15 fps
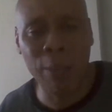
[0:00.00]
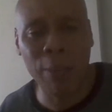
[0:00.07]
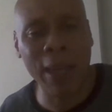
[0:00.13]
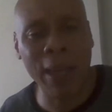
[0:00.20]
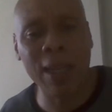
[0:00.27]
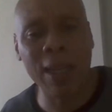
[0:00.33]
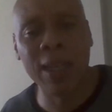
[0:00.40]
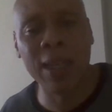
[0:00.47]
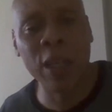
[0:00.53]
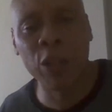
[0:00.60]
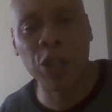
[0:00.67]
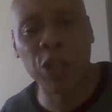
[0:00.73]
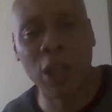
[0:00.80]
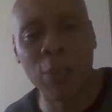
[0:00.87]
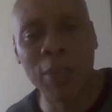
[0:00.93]
and its
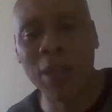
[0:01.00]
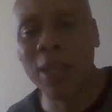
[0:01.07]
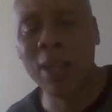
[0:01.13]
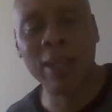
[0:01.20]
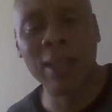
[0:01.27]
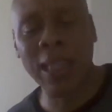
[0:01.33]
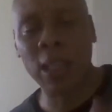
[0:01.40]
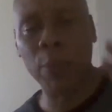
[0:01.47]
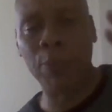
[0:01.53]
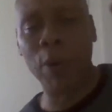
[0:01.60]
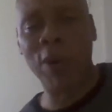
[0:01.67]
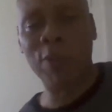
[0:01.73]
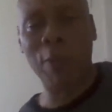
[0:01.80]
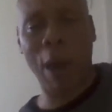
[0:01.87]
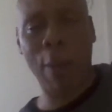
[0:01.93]
leadership. That's
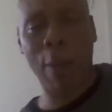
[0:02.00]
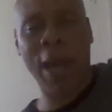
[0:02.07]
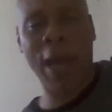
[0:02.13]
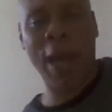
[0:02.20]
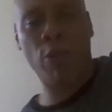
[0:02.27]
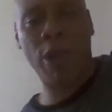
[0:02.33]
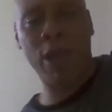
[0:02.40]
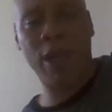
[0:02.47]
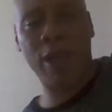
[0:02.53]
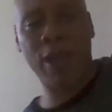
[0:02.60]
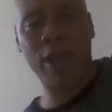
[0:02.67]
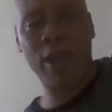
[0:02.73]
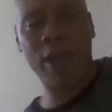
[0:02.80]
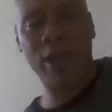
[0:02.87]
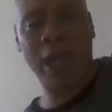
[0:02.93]
above my pay grade.
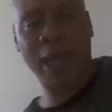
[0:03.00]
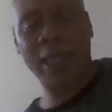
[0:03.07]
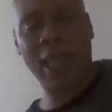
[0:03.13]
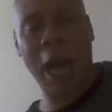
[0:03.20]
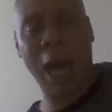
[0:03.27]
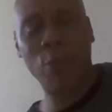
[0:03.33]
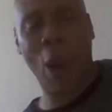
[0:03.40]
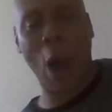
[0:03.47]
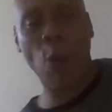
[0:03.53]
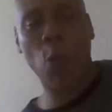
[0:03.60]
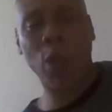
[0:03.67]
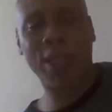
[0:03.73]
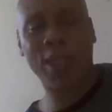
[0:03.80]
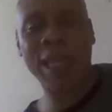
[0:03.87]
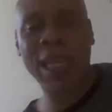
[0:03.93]
Like, I
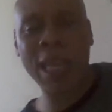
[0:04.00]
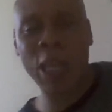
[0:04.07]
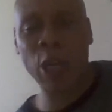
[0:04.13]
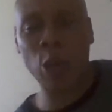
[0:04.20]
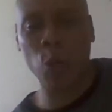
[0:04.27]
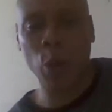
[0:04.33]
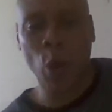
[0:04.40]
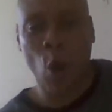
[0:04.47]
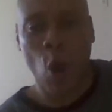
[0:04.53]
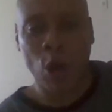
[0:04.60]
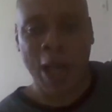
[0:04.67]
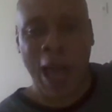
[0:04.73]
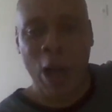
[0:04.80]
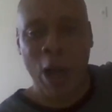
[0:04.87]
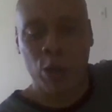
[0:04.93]
wasn't here when all
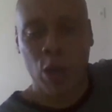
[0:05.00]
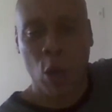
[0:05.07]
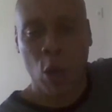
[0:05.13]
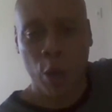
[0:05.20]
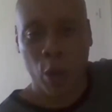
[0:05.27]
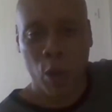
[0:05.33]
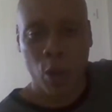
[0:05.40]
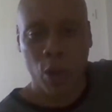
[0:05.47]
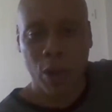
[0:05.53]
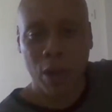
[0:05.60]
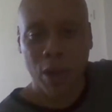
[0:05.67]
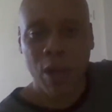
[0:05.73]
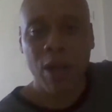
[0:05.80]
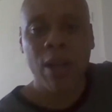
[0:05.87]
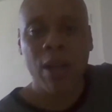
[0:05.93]
that was going on.
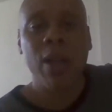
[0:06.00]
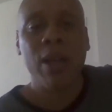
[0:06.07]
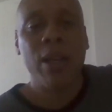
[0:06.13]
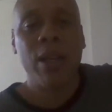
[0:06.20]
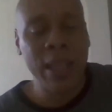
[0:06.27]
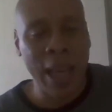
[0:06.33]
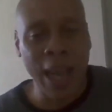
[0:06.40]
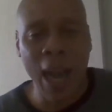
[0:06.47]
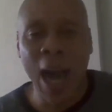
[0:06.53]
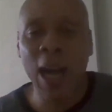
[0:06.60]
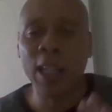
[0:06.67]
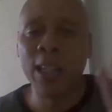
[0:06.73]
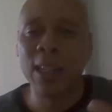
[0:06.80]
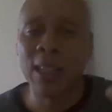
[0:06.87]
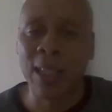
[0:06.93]
Yeah,
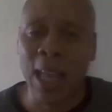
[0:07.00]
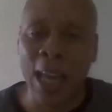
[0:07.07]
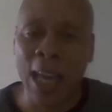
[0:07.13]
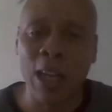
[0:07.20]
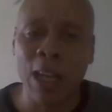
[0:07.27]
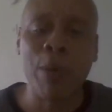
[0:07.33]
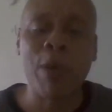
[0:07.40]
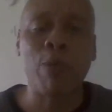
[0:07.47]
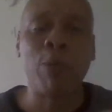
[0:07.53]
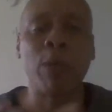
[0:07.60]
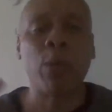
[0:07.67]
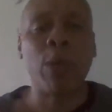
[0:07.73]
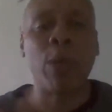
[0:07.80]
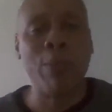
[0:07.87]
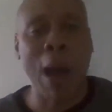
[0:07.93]
I understand the beef
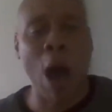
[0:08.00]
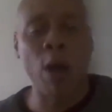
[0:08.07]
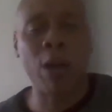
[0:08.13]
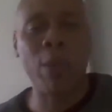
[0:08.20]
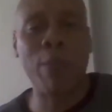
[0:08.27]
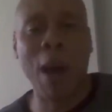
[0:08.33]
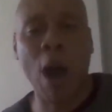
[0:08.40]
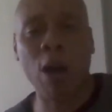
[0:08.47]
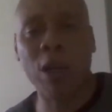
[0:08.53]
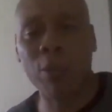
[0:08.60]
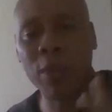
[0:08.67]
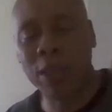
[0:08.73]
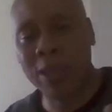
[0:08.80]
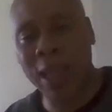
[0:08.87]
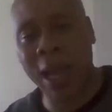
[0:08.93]
between Malcolm.
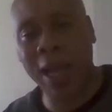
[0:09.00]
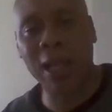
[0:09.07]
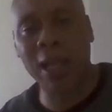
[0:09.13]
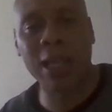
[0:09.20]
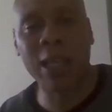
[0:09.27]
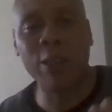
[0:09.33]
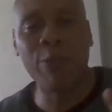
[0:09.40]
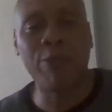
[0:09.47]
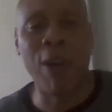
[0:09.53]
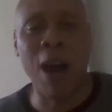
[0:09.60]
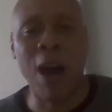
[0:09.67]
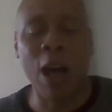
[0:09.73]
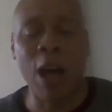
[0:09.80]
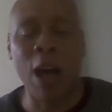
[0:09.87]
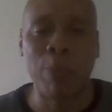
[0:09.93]
Malcolm is technically the
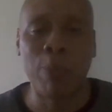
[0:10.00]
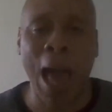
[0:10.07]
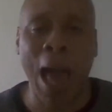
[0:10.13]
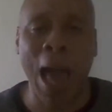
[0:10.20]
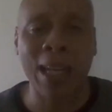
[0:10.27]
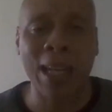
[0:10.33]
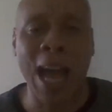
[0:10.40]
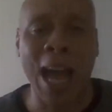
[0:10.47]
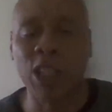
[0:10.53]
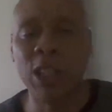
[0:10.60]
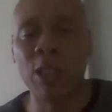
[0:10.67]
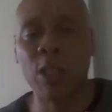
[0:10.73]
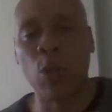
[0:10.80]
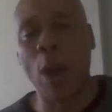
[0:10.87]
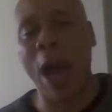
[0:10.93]
father of Black
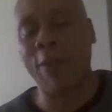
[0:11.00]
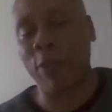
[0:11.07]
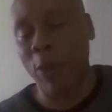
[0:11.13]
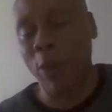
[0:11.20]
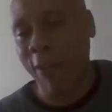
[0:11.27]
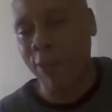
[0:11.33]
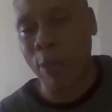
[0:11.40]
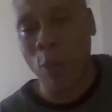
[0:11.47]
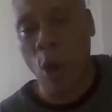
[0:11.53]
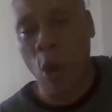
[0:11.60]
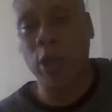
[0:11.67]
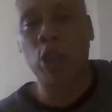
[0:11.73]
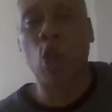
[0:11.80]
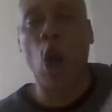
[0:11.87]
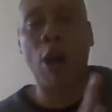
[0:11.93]
nationalism, after
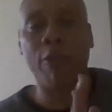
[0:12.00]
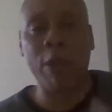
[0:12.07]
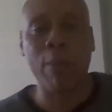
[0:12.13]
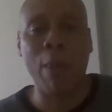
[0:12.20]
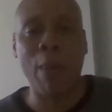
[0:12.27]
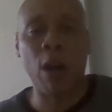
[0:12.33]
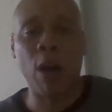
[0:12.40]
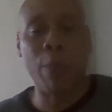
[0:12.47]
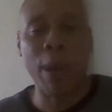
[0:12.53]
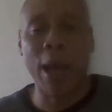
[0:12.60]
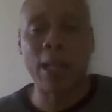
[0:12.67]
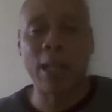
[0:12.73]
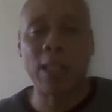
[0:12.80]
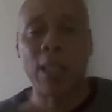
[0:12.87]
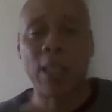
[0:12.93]
Marcus Garvey, Malcolm
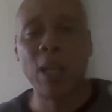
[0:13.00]
X, and